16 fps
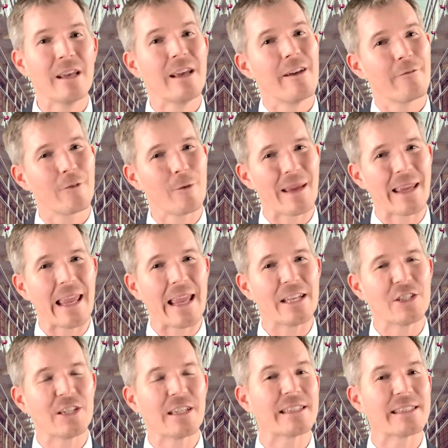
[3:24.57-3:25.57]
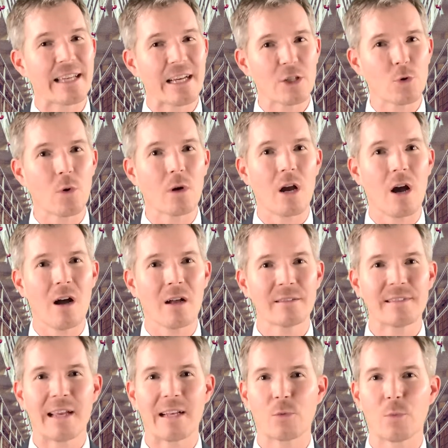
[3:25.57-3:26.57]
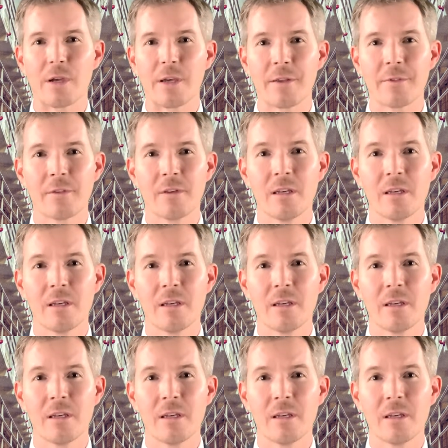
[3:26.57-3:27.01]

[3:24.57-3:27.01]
from engaging in sexual contact with